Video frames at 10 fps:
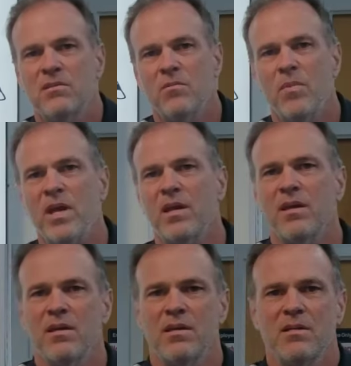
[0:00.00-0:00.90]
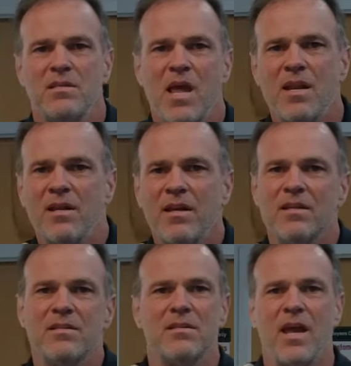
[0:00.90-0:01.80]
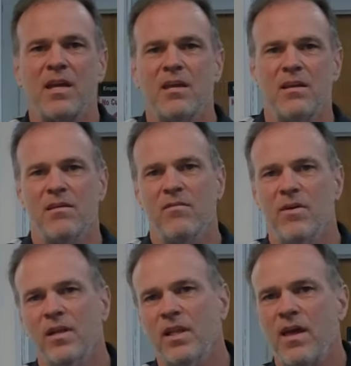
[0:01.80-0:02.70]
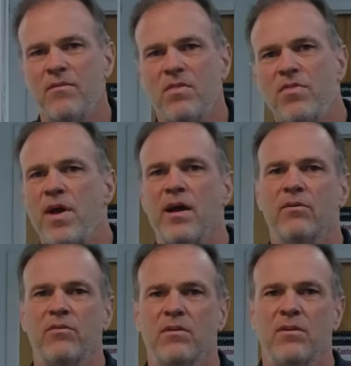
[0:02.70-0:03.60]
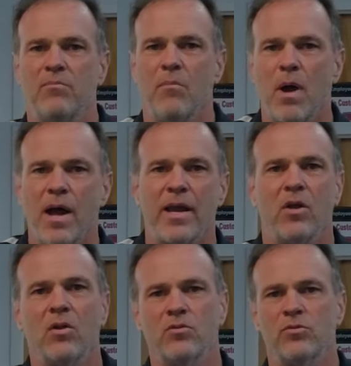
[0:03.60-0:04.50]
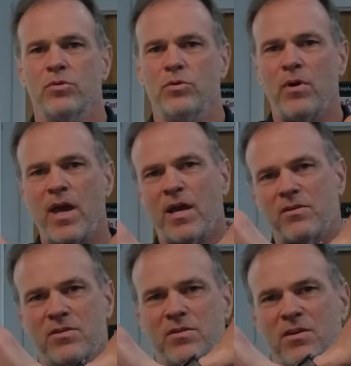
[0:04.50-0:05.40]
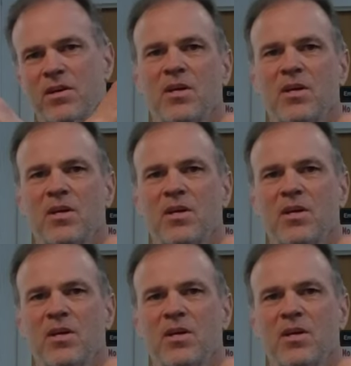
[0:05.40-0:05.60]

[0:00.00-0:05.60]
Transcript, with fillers: to make 10 consecutive 11,000 mile true X